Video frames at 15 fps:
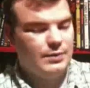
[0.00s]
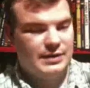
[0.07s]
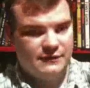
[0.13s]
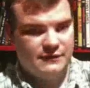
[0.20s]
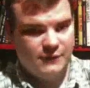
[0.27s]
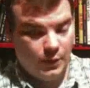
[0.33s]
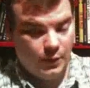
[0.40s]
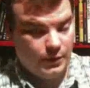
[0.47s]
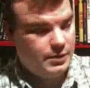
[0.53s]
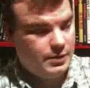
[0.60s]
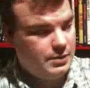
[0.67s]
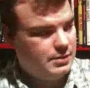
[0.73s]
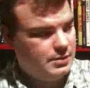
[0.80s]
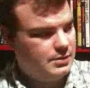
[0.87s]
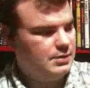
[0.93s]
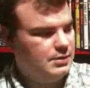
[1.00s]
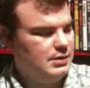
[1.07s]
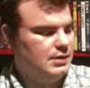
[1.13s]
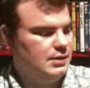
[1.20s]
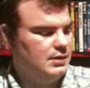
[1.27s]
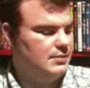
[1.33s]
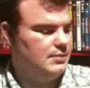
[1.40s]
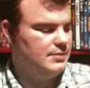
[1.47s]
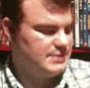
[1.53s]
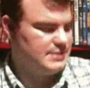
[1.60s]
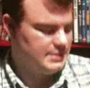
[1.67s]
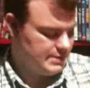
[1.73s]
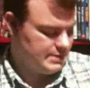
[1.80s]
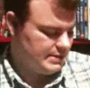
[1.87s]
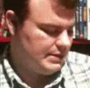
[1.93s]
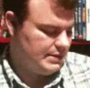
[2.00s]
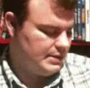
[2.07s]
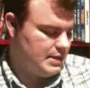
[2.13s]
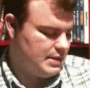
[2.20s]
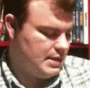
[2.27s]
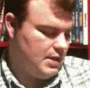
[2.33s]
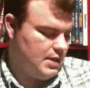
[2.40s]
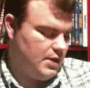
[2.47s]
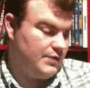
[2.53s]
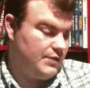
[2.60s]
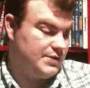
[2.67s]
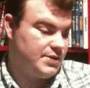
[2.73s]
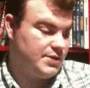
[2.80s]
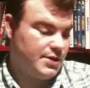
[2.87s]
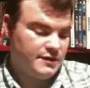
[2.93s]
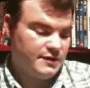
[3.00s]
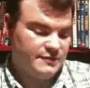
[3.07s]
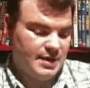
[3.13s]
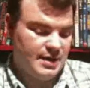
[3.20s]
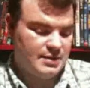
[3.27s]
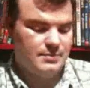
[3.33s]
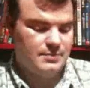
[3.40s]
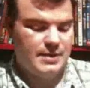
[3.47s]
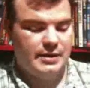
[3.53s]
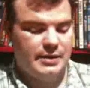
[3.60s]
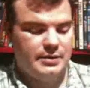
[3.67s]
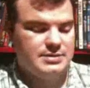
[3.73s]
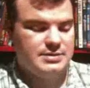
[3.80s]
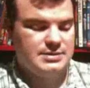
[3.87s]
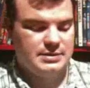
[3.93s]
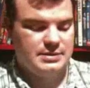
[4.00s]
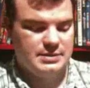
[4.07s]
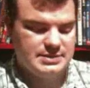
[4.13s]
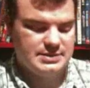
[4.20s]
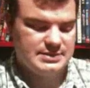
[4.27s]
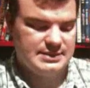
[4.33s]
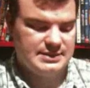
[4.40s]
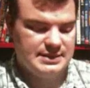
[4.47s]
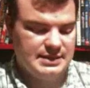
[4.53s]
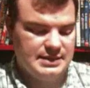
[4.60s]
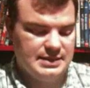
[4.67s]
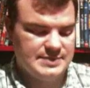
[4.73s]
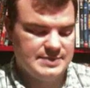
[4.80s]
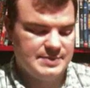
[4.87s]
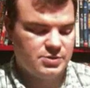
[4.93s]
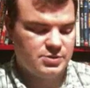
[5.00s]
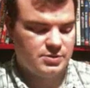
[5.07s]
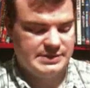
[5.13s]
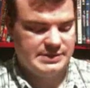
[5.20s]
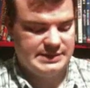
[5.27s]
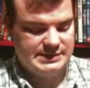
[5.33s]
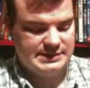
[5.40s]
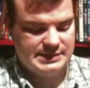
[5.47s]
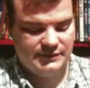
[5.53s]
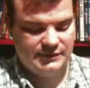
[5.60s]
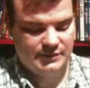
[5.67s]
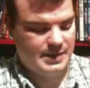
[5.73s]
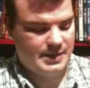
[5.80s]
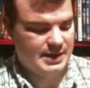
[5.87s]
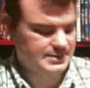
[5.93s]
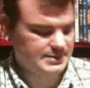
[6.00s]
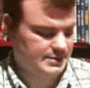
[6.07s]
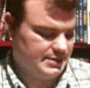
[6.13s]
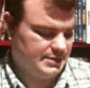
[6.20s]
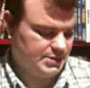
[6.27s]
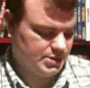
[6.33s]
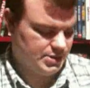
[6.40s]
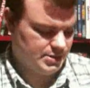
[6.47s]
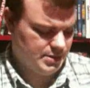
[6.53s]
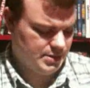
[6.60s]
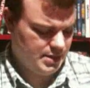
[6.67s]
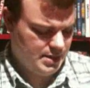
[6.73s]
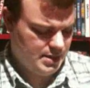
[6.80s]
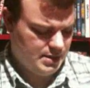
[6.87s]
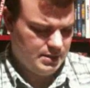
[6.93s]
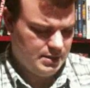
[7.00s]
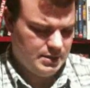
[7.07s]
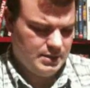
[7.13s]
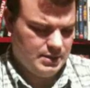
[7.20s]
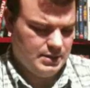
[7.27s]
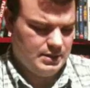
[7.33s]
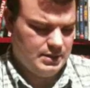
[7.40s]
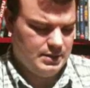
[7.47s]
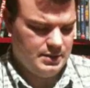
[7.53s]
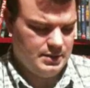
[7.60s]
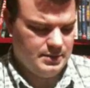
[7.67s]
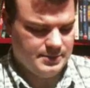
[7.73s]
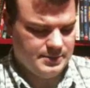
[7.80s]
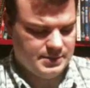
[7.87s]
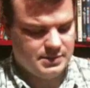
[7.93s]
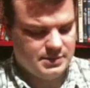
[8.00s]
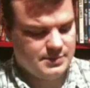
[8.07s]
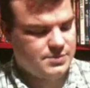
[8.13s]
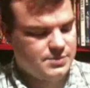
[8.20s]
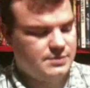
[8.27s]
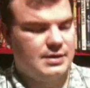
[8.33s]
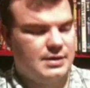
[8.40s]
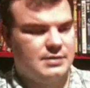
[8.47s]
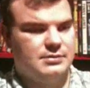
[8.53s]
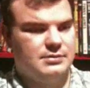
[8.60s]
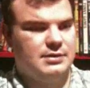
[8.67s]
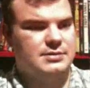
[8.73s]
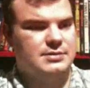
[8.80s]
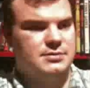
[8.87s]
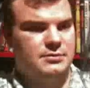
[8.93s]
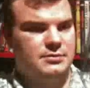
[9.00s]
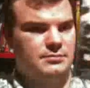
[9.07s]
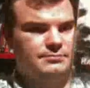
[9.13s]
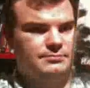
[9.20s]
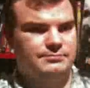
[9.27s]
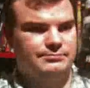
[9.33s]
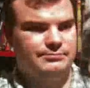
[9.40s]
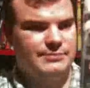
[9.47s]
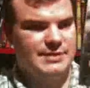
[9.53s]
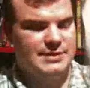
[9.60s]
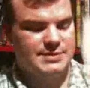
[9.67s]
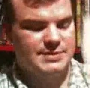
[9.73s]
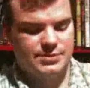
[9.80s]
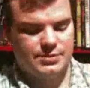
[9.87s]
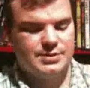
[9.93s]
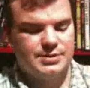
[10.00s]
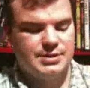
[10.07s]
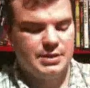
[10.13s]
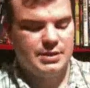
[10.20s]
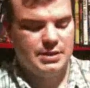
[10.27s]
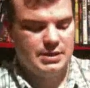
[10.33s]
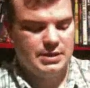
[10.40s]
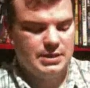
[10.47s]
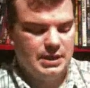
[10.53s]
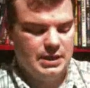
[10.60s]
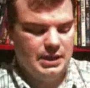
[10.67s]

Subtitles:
Halloween 4. This is the Return of Michael Myers, and this is the special Diva Max edition. Comes with a nice little insert.